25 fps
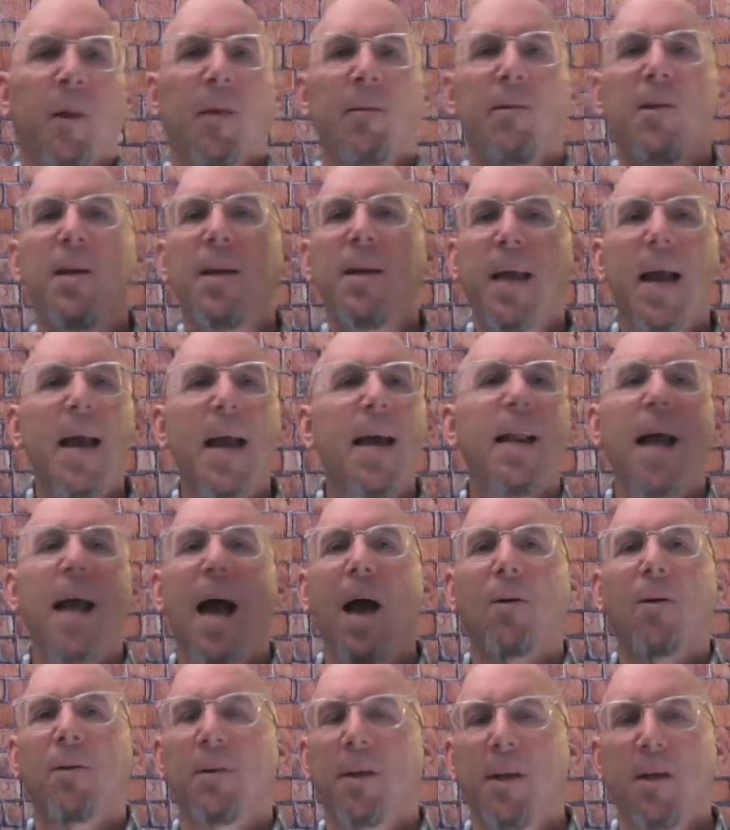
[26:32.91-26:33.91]
You can't
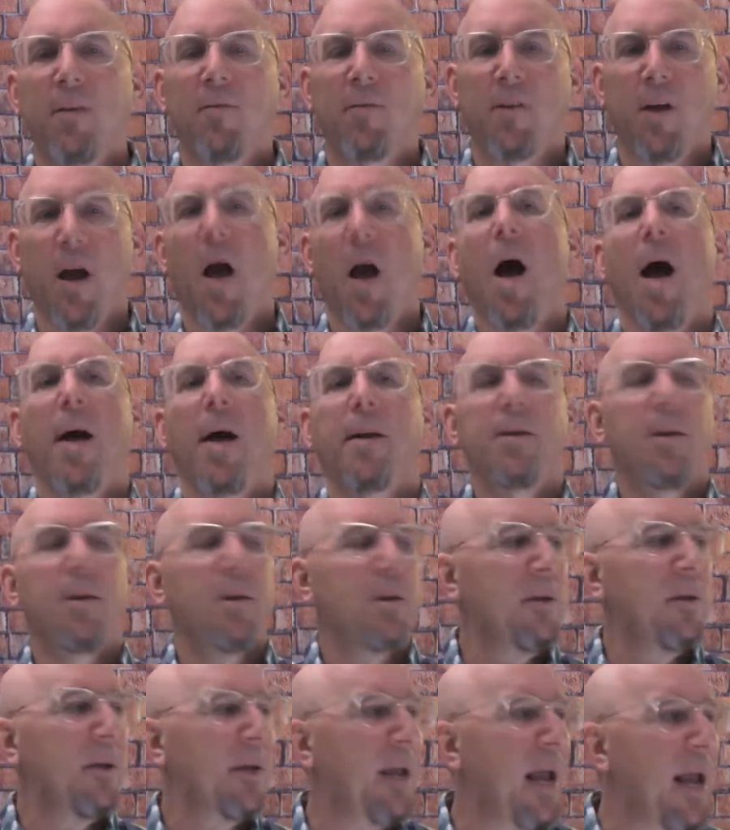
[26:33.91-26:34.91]
outgive God.
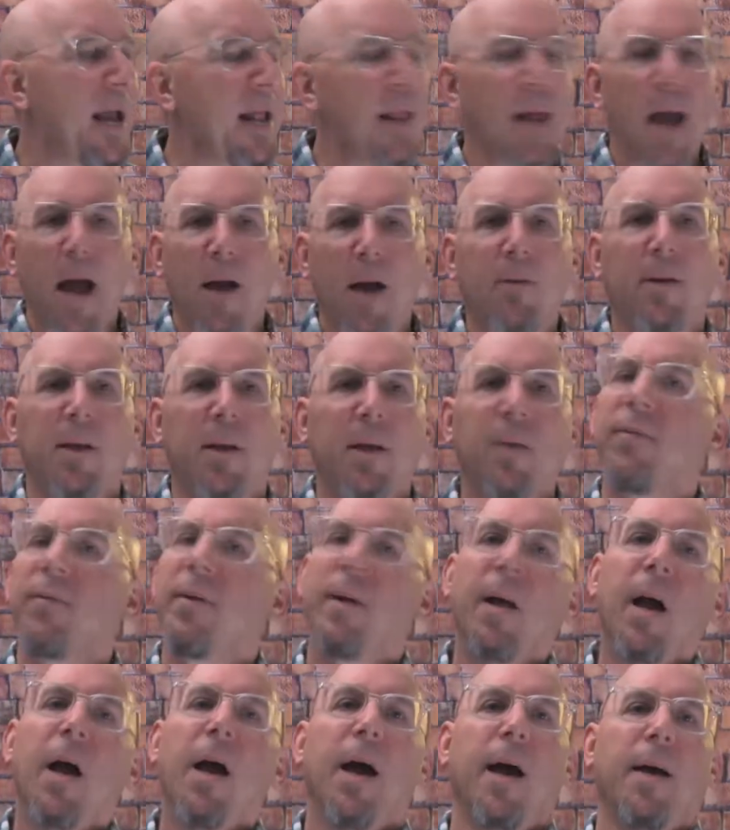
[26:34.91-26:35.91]
You can't
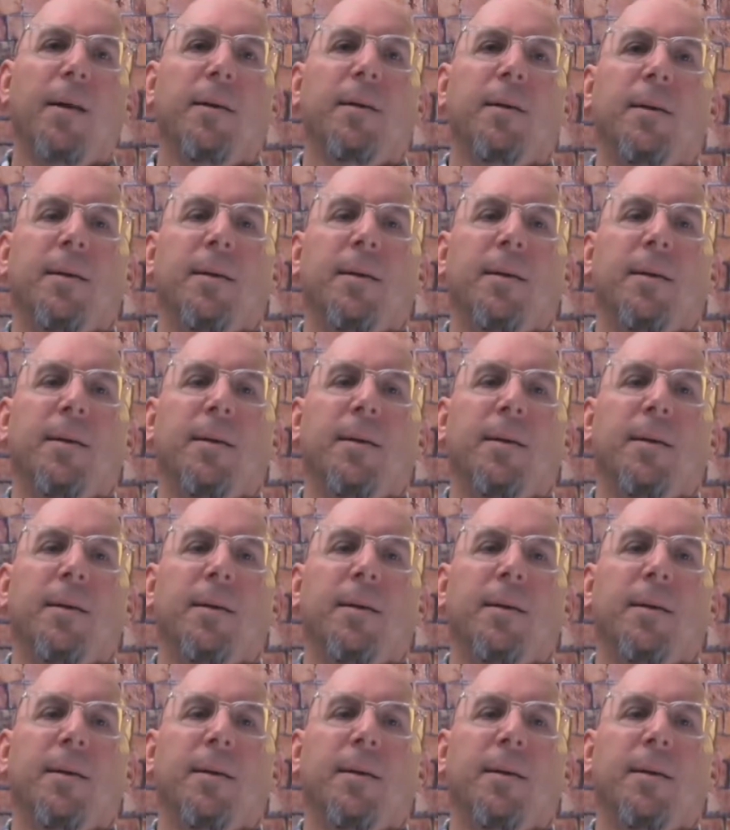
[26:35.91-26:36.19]
outgive God.